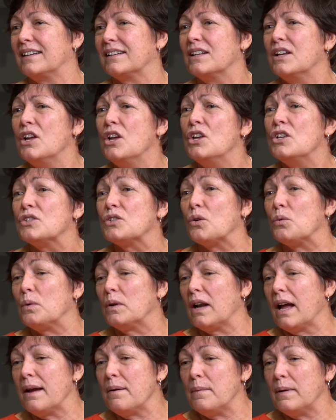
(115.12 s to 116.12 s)
Yeah. So
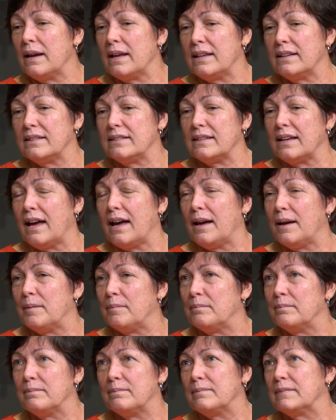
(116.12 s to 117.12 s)
when I went... Um,
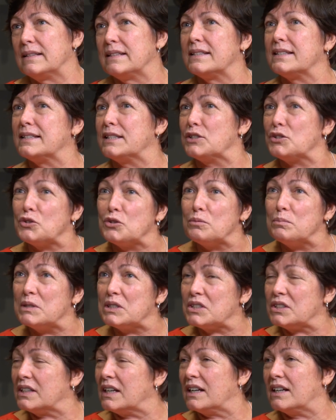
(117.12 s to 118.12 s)
sister
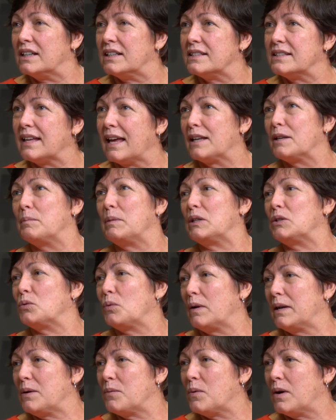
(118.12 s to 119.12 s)
missionaries had to be
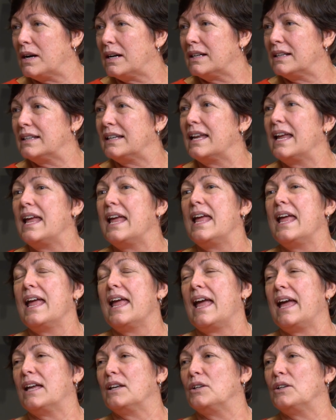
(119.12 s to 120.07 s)
twenty-one, mm-hmm,